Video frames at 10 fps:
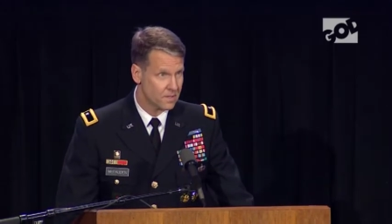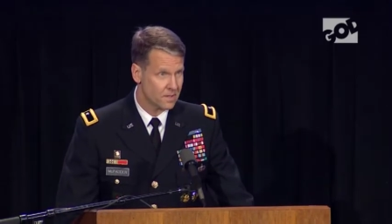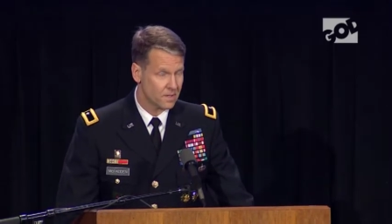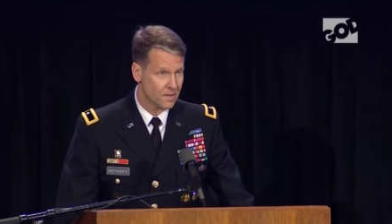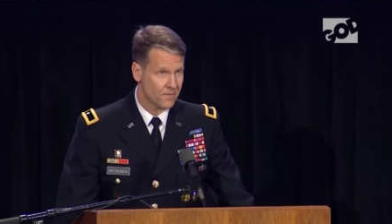
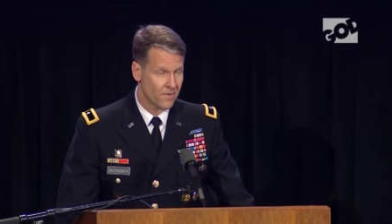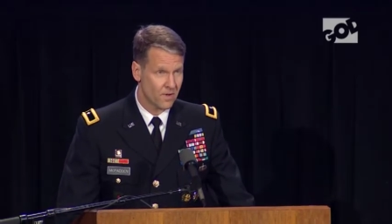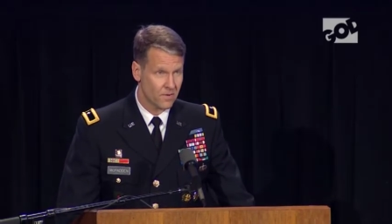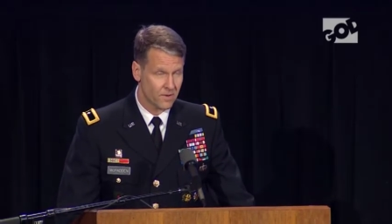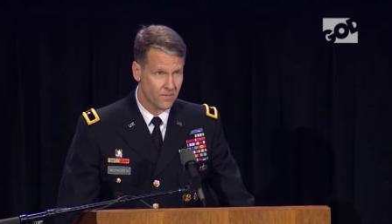I
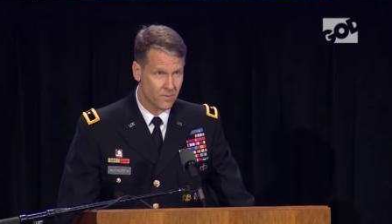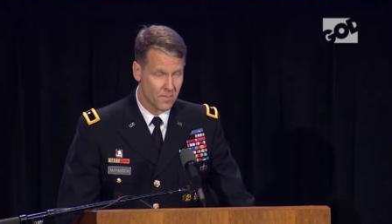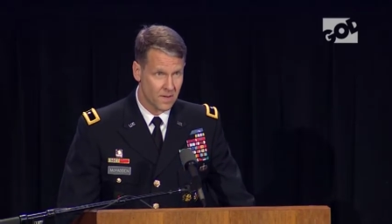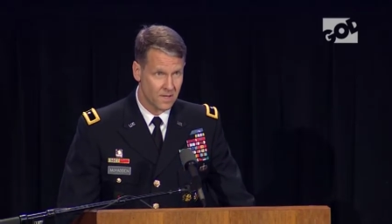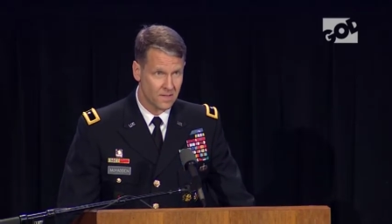followed it for
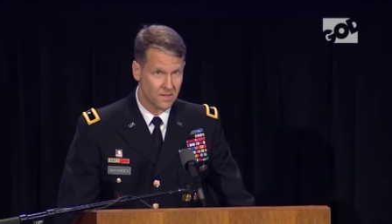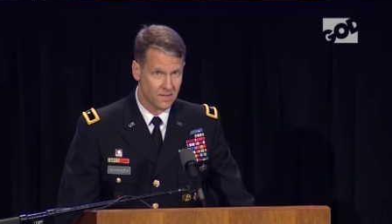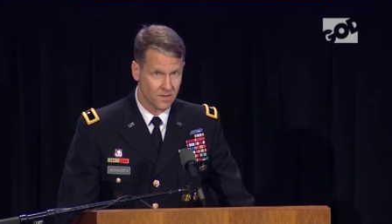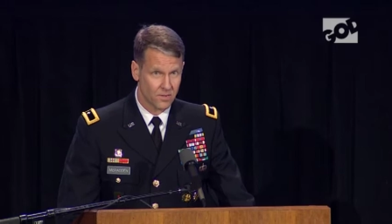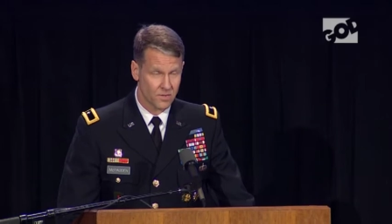many
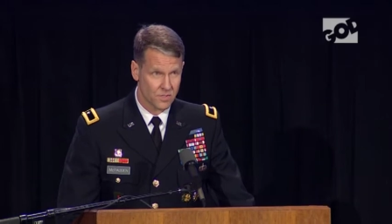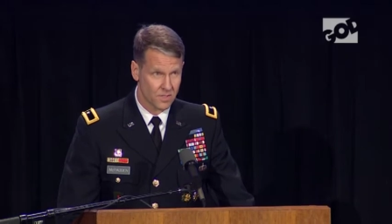years,